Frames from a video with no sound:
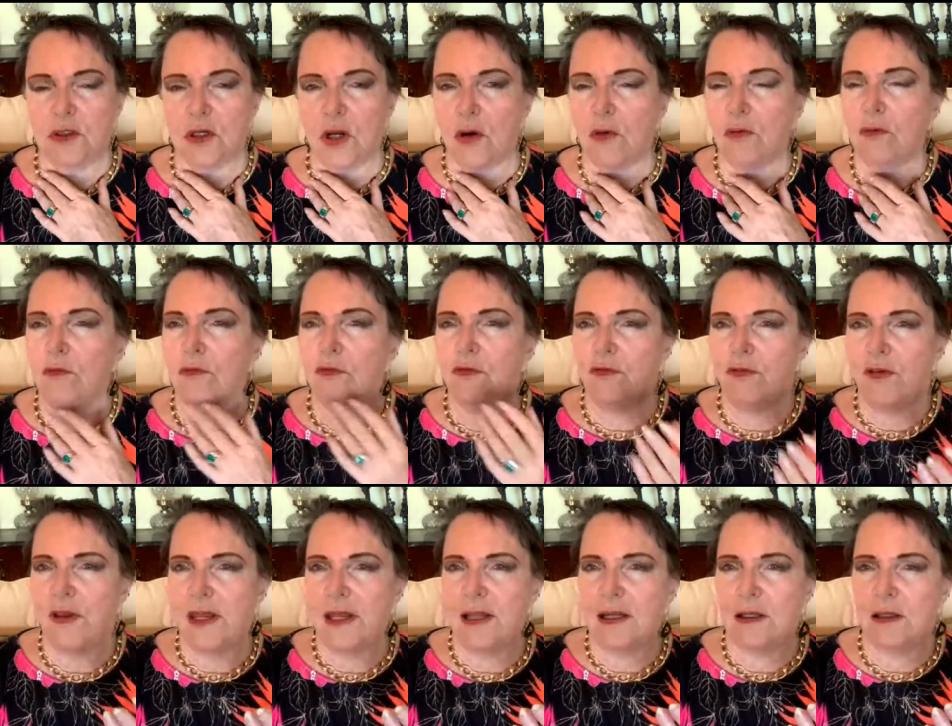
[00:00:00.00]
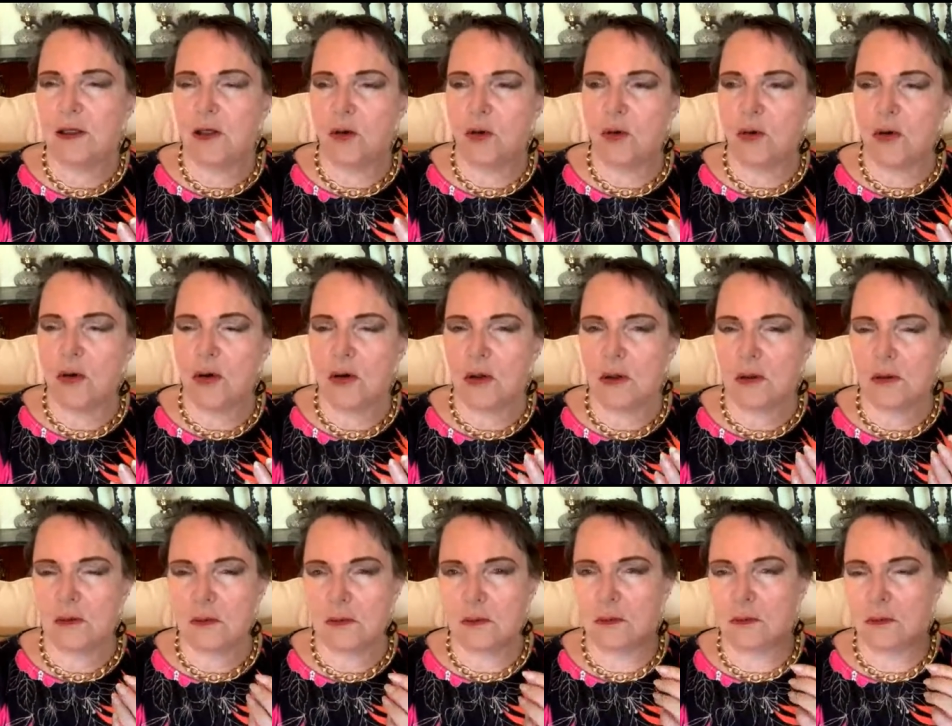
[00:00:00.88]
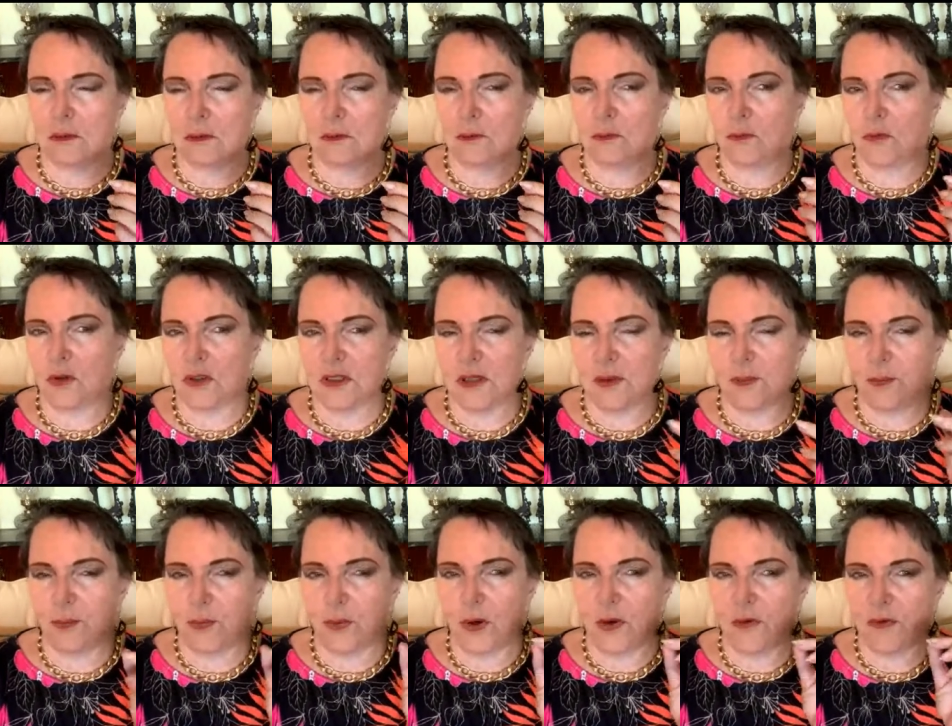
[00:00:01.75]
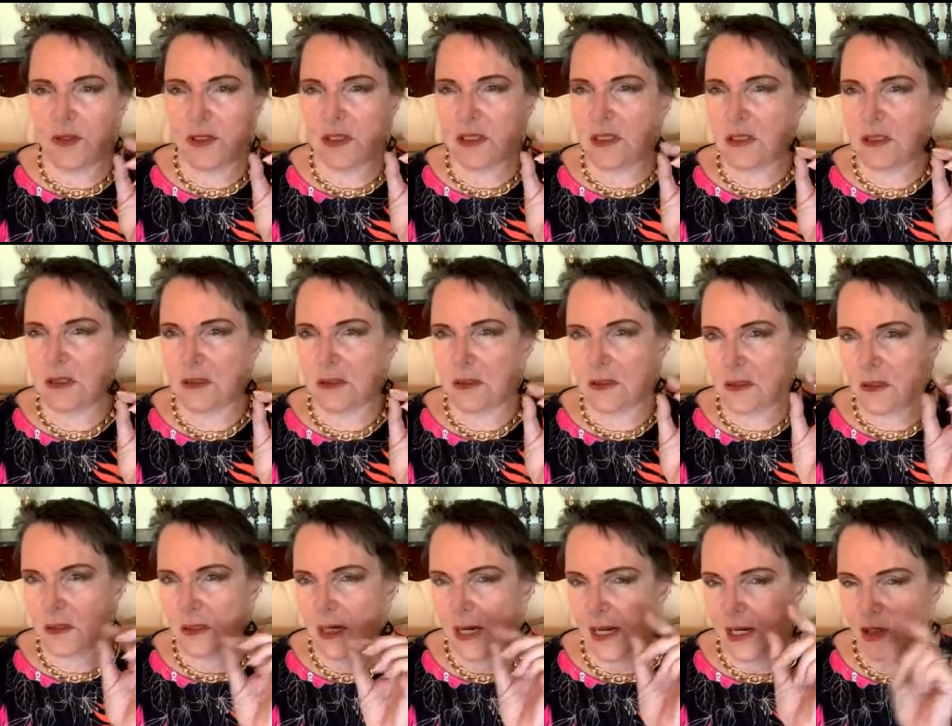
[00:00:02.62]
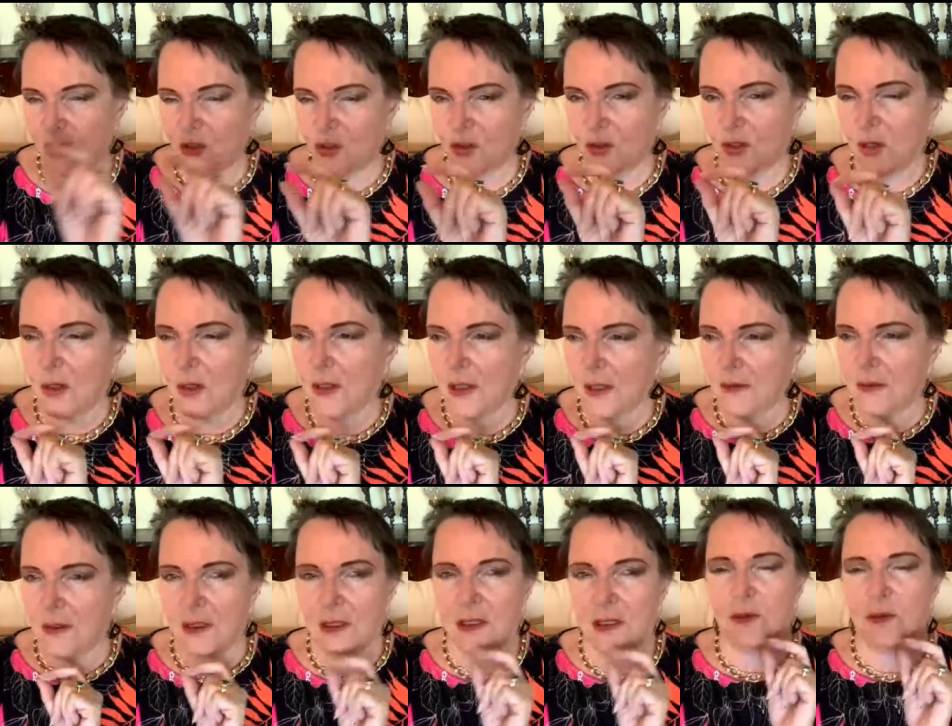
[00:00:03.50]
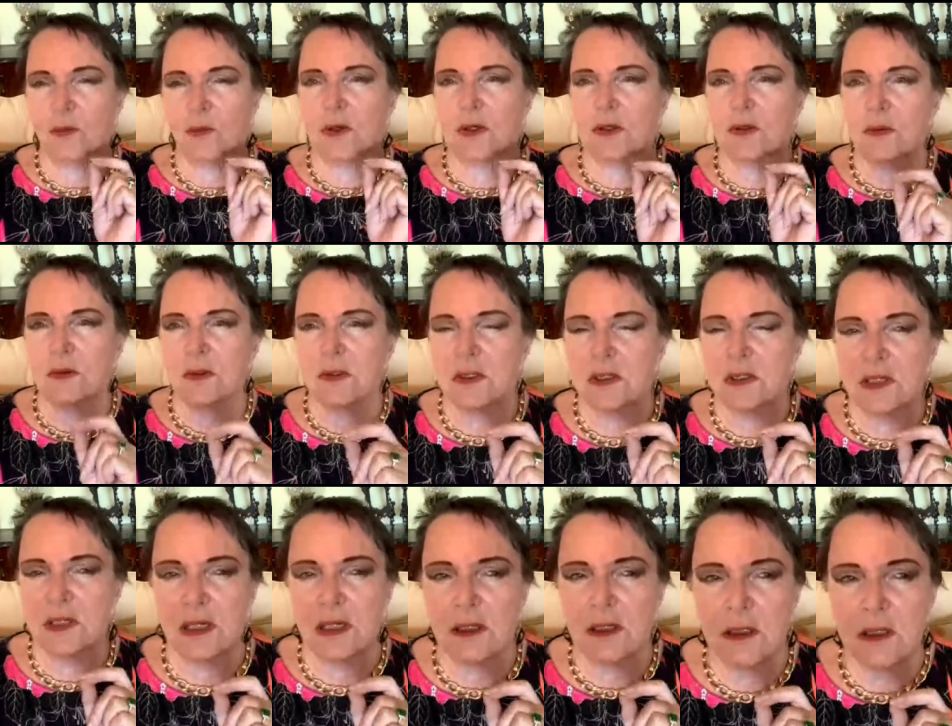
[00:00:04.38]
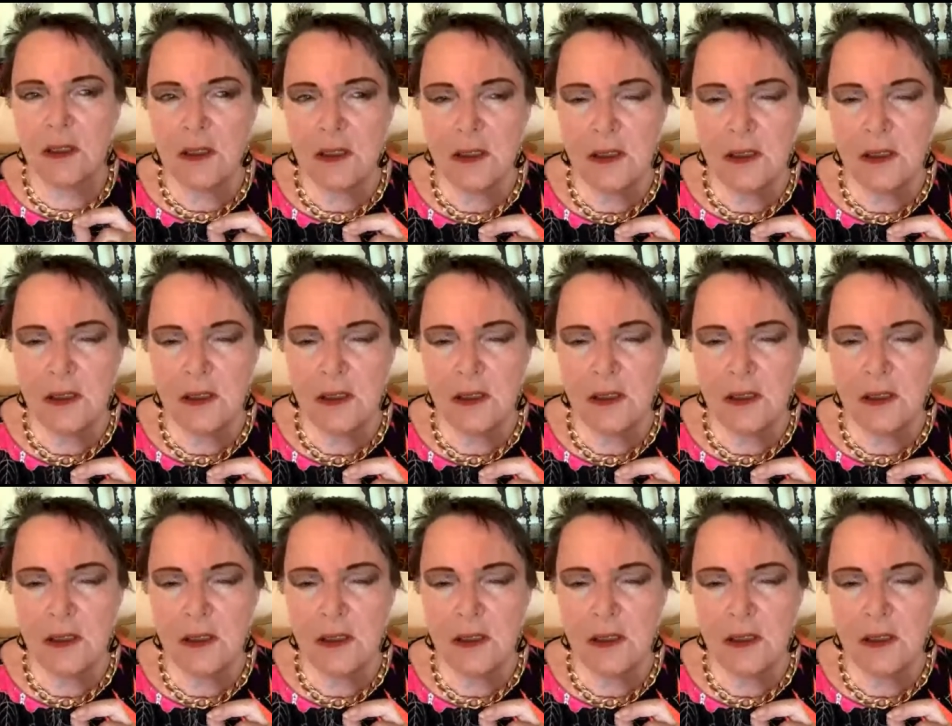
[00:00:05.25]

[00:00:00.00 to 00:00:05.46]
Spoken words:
don't feel your, was it brother/son? I think it was, wasn't it?